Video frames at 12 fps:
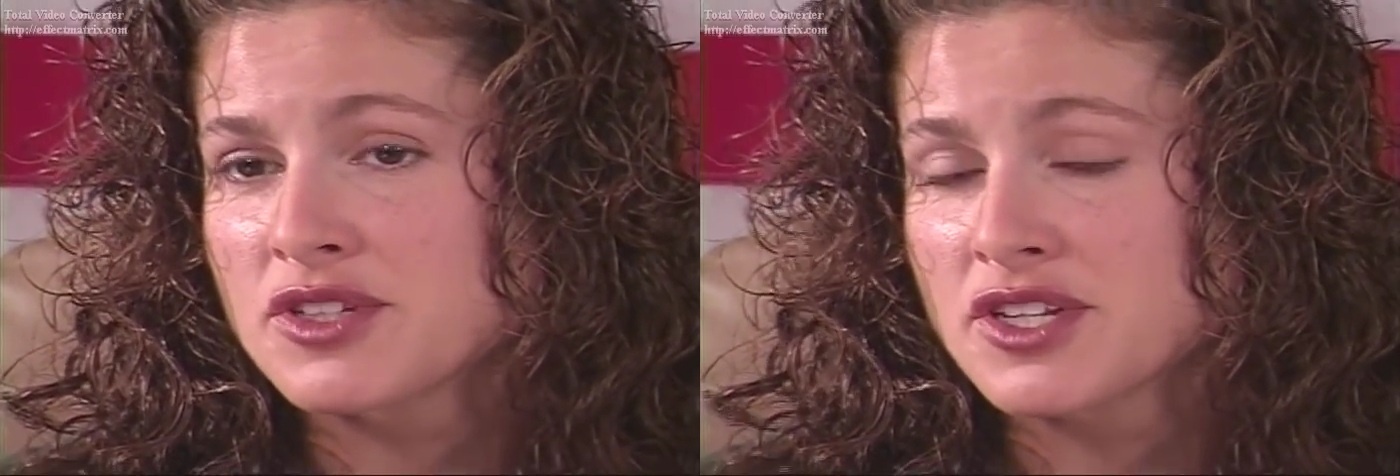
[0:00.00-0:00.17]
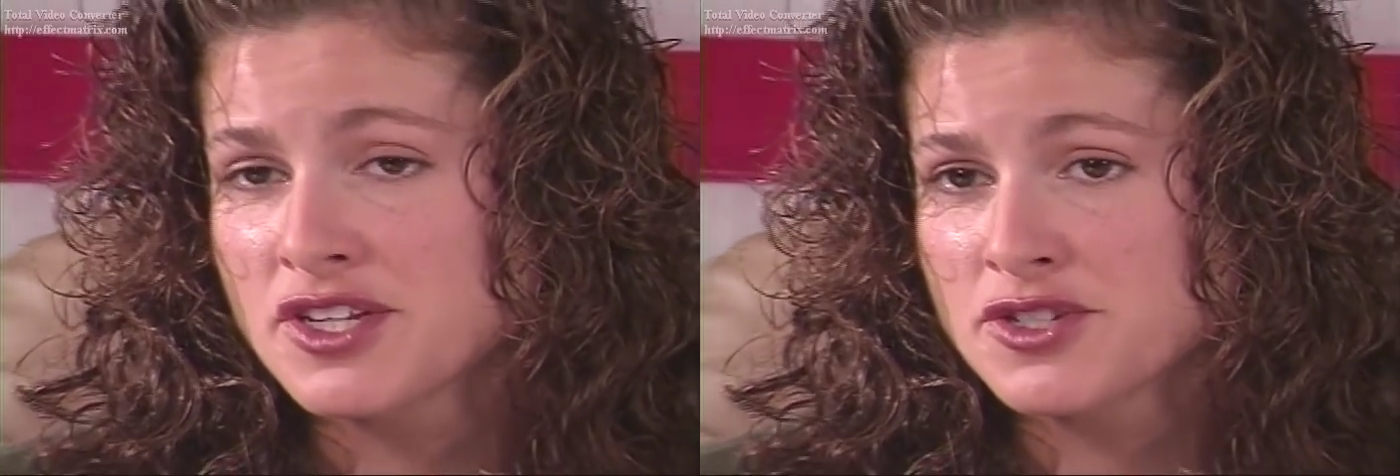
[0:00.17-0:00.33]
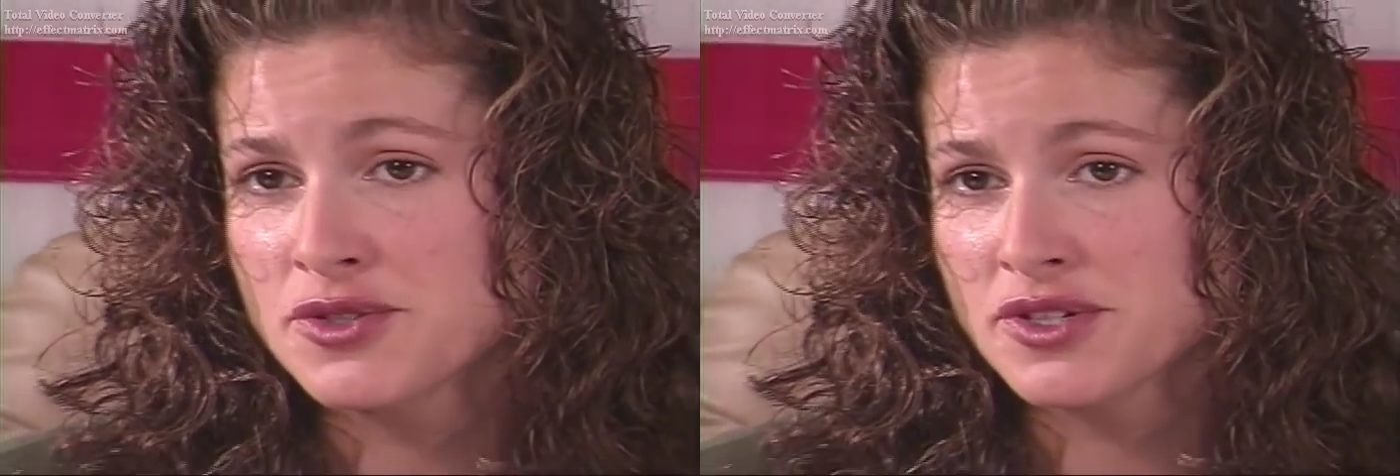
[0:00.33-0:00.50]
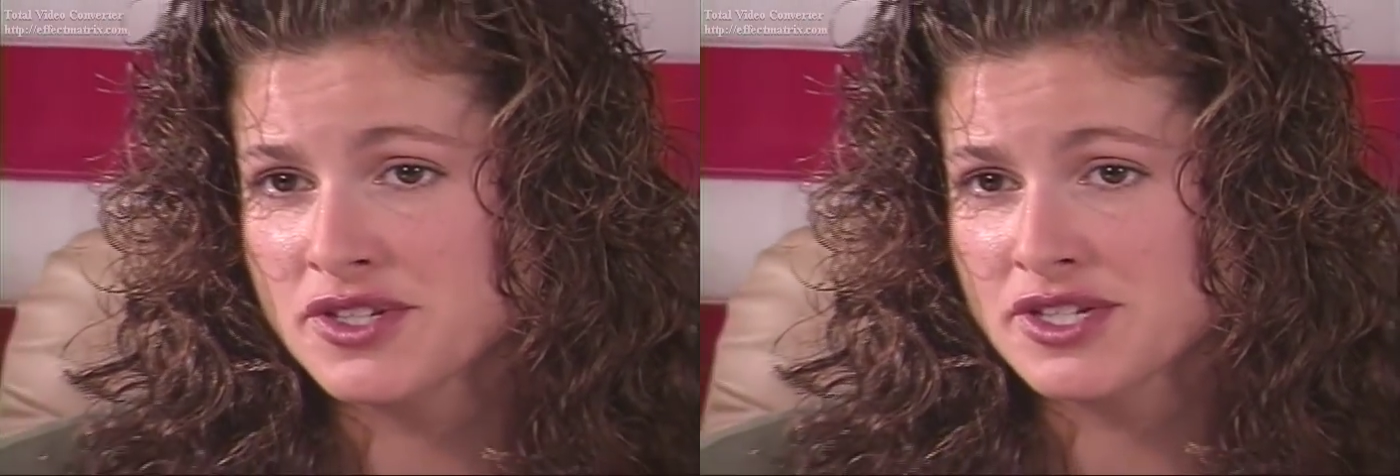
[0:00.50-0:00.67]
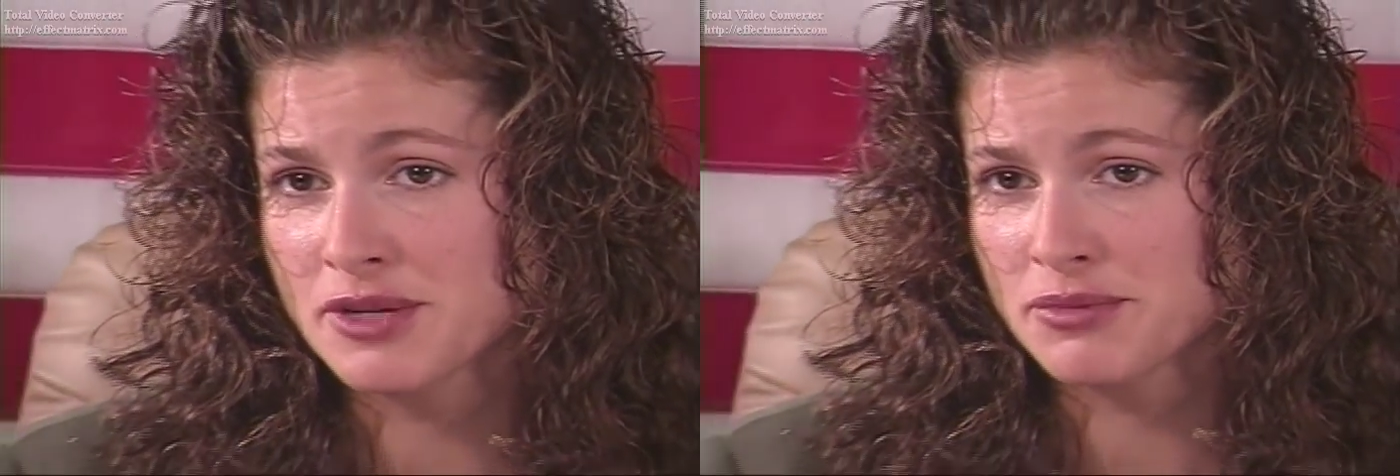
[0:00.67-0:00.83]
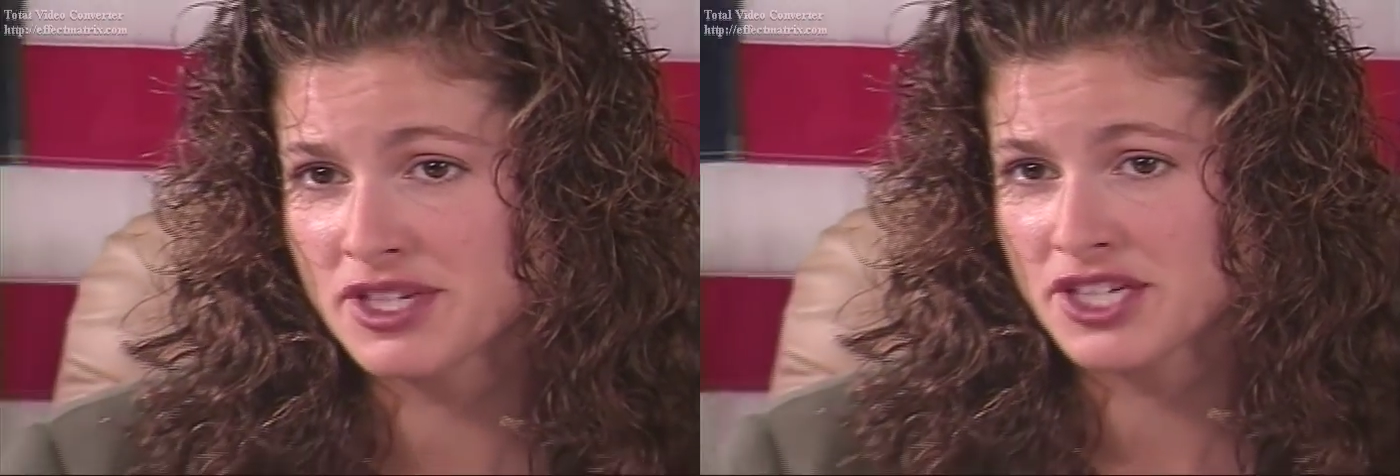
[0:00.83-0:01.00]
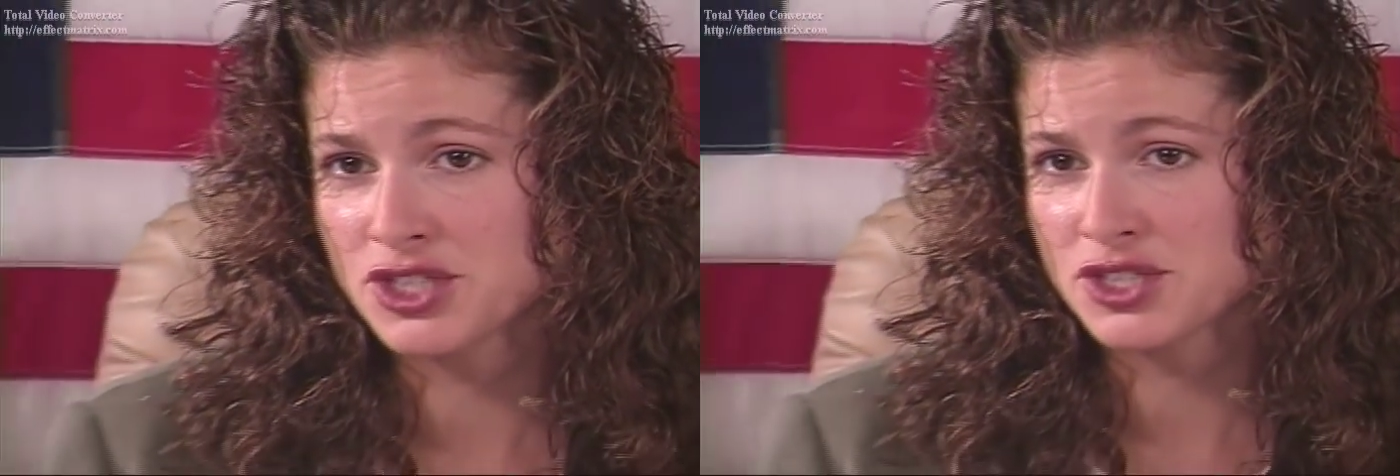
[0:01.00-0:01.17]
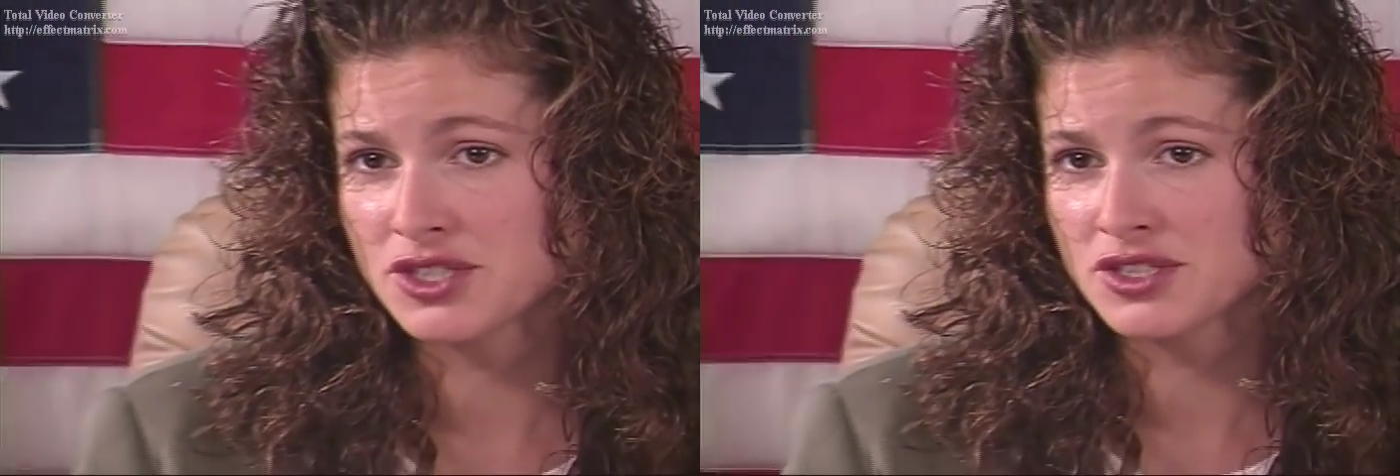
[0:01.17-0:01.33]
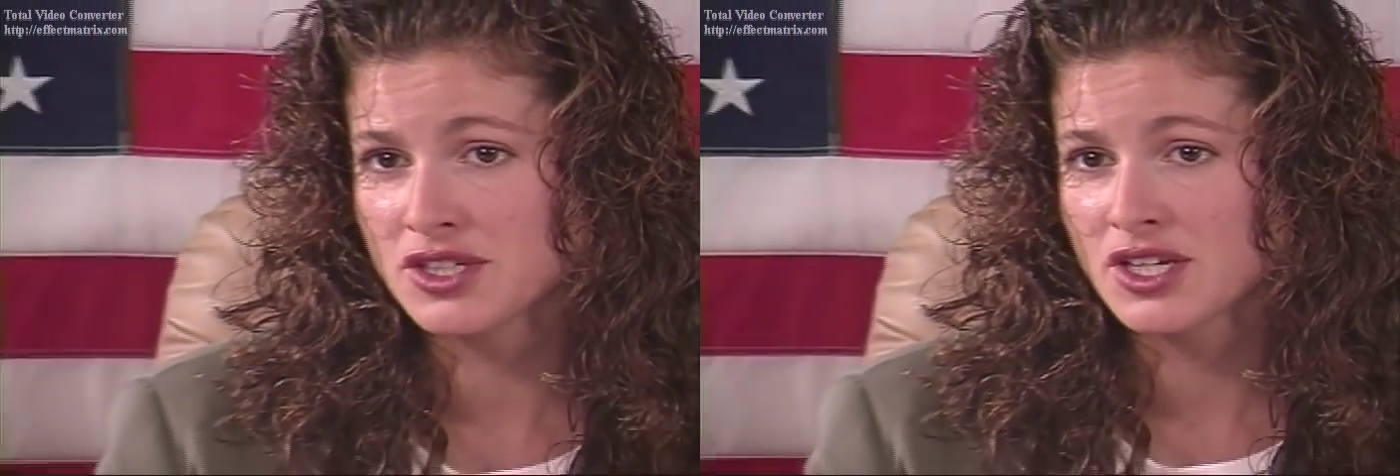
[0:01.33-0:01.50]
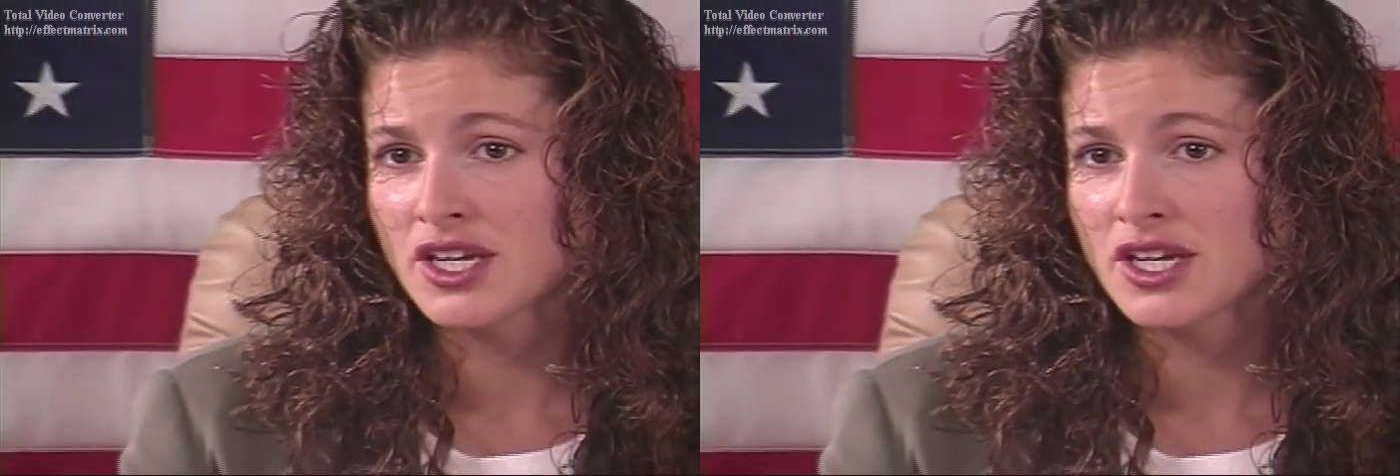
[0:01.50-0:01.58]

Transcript: and History examination